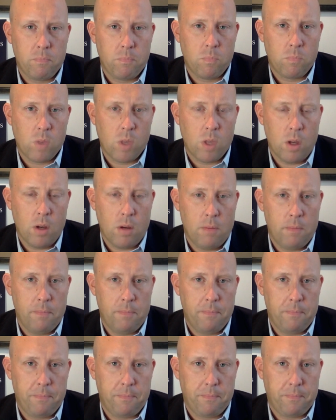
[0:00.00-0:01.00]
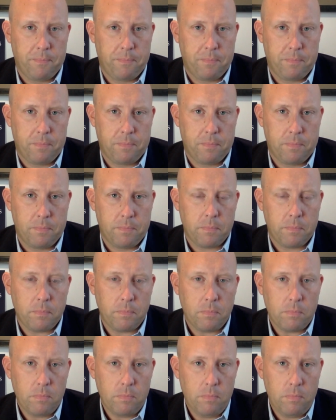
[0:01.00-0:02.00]

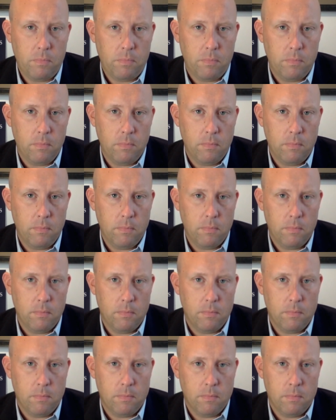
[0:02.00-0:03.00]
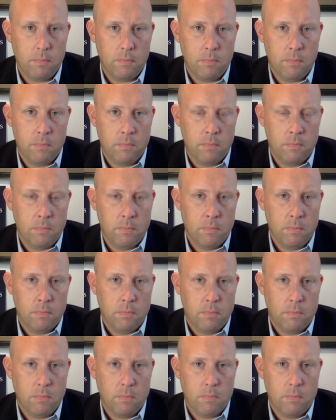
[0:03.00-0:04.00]

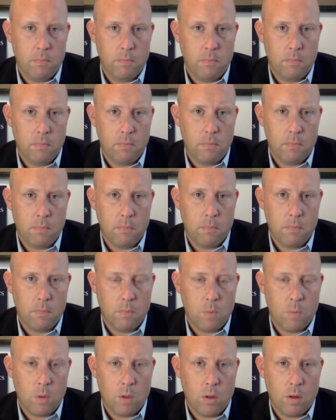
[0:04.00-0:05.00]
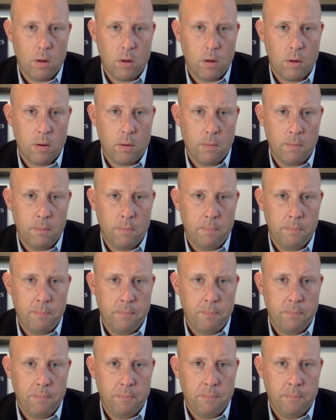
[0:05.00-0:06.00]

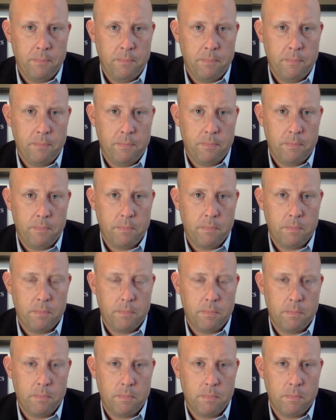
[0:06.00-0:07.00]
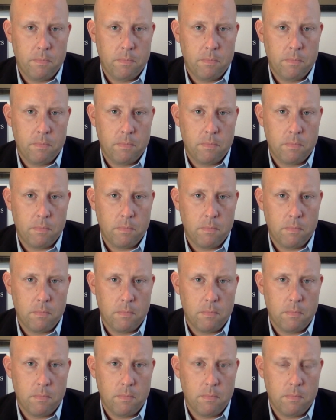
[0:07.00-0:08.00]
The person shown says nothing.